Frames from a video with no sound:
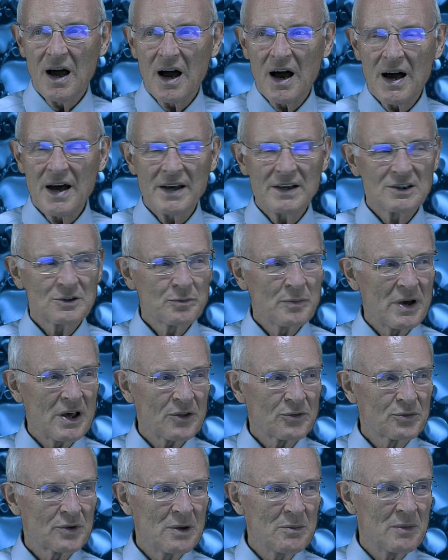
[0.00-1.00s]
I
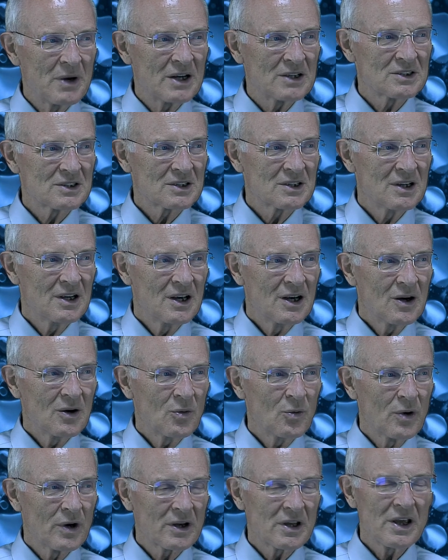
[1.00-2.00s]
spent 3 months
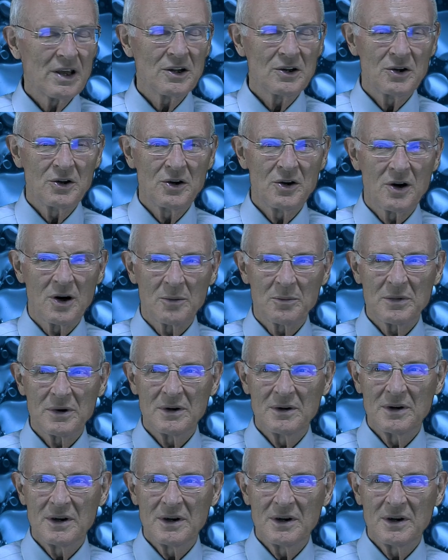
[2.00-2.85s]
working in Europe.